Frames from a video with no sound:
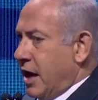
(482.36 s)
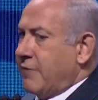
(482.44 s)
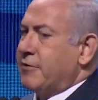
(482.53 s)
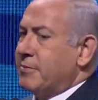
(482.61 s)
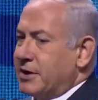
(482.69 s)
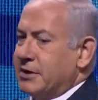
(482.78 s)

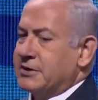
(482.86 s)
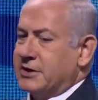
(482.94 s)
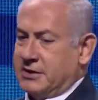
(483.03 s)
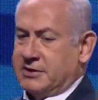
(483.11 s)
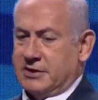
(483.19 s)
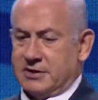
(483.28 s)
Everybody
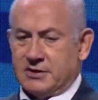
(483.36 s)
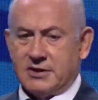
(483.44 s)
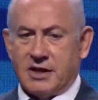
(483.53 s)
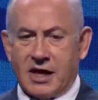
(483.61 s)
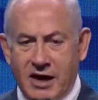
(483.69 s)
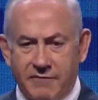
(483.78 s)
sees this,
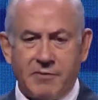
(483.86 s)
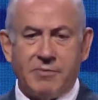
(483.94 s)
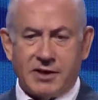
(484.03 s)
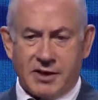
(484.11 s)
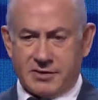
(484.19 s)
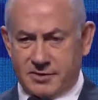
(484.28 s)

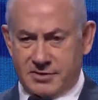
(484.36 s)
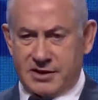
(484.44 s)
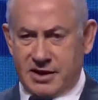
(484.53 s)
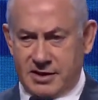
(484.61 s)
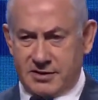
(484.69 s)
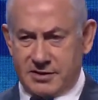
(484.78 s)
everybody
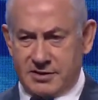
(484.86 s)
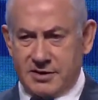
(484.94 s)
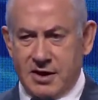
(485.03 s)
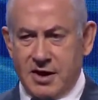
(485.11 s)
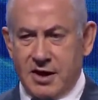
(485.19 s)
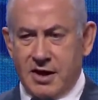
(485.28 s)
understands this,
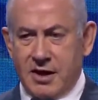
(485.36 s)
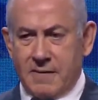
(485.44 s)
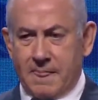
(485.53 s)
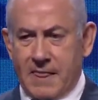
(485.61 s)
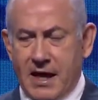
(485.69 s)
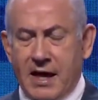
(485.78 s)

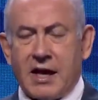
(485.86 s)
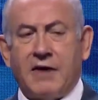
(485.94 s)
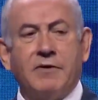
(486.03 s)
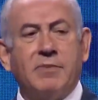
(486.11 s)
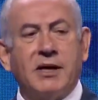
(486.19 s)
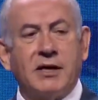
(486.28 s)
and
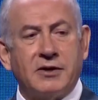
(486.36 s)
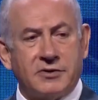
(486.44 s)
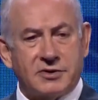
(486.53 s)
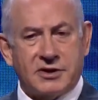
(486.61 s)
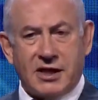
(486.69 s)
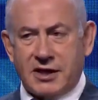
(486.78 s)
everybody
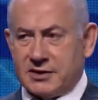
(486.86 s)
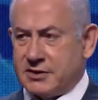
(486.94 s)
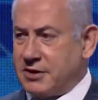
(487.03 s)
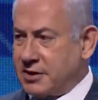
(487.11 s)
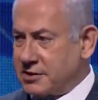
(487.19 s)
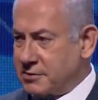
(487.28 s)
understands
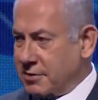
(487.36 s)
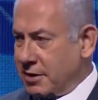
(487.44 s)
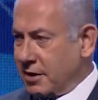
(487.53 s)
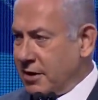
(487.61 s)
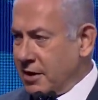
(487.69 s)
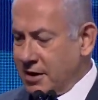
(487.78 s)
that
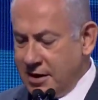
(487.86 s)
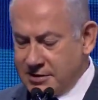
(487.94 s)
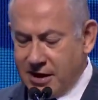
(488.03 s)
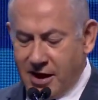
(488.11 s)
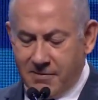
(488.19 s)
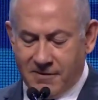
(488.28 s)
Israel is
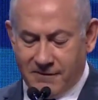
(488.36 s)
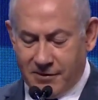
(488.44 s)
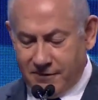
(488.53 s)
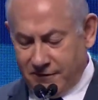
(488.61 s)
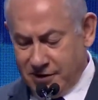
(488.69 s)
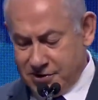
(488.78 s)
a hub of
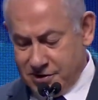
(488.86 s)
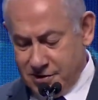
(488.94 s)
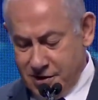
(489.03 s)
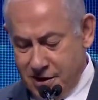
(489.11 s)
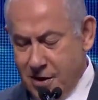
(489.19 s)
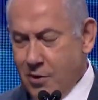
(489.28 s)
innovation.
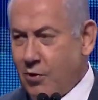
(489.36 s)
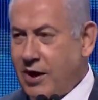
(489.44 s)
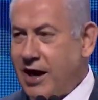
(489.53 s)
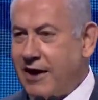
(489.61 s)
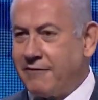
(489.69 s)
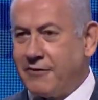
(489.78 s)
We
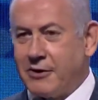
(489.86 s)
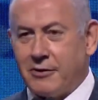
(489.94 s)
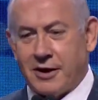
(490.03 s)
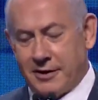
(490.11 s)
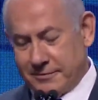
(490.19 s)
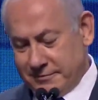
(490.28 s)
have
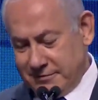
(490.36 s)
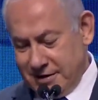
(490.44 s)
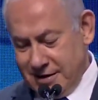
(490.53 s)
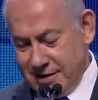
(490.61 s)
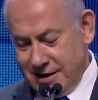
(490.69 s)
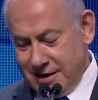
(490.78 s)
here
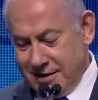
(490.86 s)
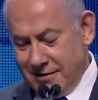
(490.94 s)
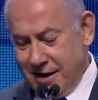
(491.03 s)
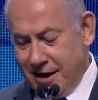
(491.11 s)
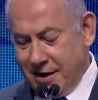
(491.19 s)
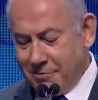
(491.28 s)

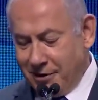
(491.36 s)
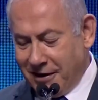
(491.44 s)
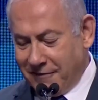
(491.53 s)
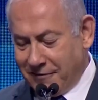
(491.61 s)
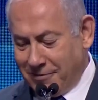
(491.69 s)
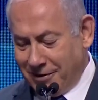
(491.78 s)

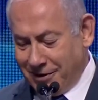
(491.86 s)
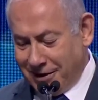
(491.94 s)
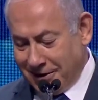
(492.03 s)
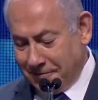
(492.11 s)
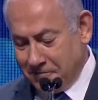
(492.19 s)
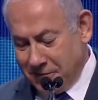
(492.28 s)

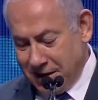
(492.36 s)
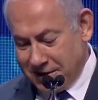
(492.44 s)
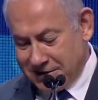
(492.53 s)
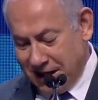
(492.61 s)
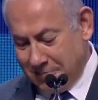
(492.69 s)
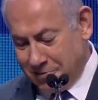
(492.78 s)
unbelievable
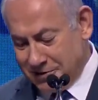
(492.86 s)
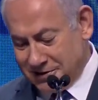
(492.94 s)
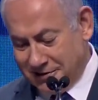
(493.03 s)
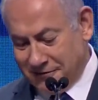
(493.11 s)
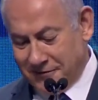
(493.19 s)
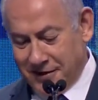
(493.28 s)

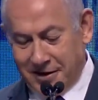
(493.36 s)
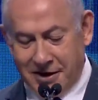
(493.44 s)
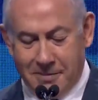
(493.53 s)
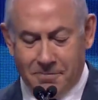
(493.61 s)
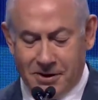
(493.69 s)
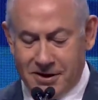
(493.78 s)
examples of
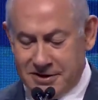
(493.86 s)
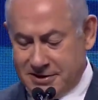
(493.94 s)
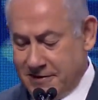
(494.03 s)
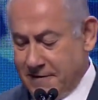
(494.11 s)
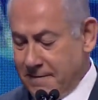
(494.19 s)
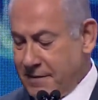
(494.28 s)
companies,